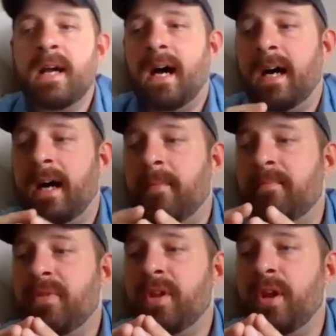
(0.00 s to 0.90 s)

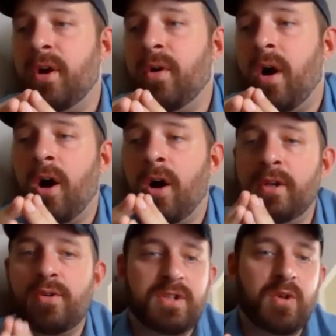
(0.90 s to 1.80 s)
Are
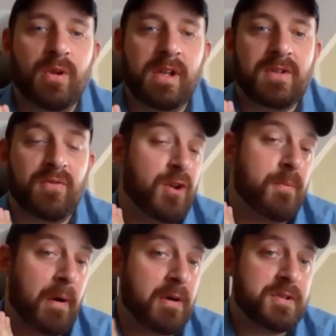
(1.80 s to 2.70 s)
you just doing this for your
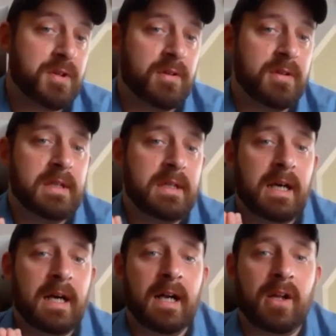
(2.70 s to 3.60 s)
personal
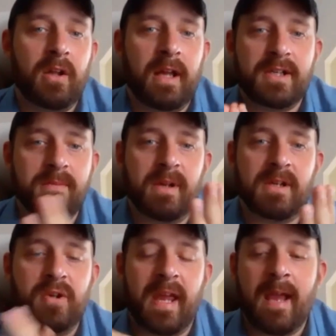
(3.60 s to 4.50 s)
collection,
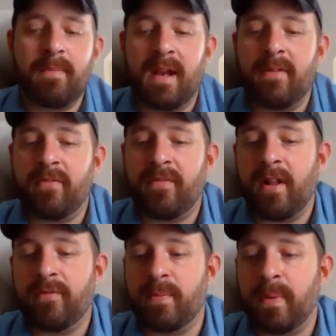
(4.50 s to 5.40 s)
because you can't be an
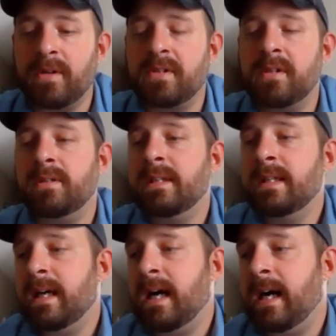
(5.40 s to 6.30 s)
FFL if you're personal?
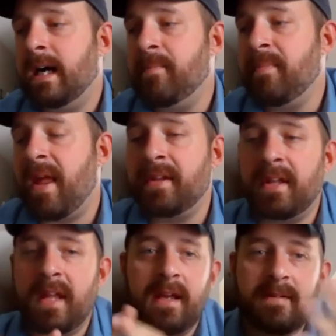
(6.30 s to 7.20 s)
And then
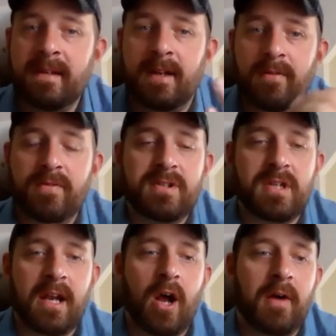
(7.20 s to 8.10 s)
they,
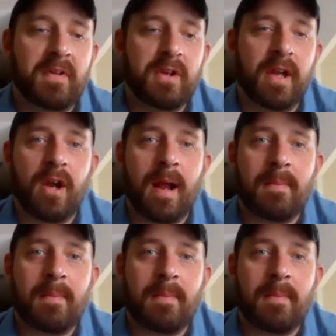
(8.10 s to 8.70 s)
sign off and you get your